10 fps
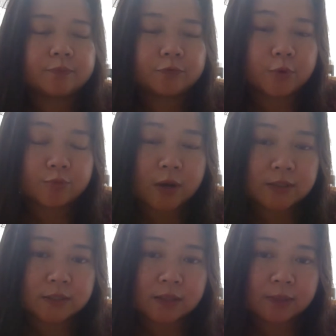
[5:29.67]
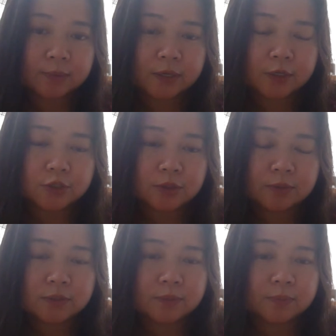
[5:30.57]
For practical
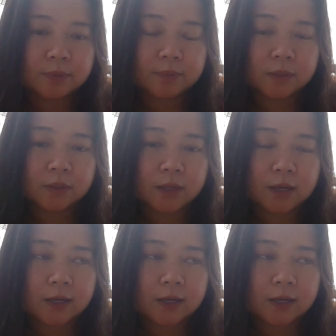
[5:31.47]
application, some people